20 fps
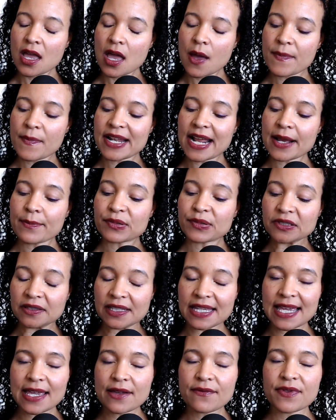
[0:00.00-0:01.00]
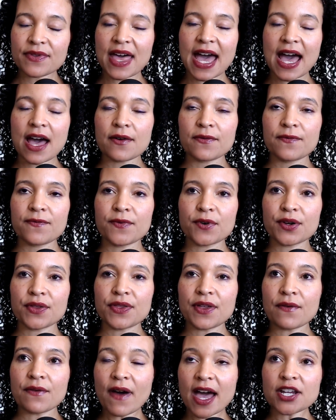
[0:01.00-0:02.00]
but I believe that for the
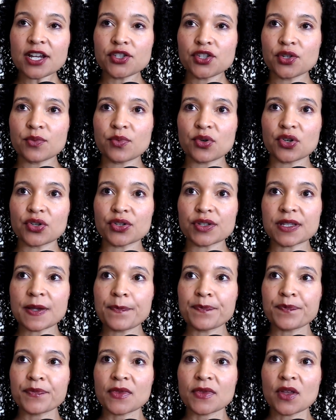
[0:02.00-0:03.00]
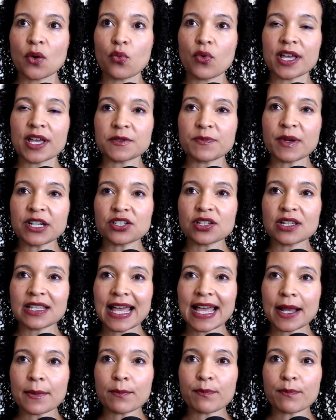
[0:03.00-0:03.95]
vegetables, especially like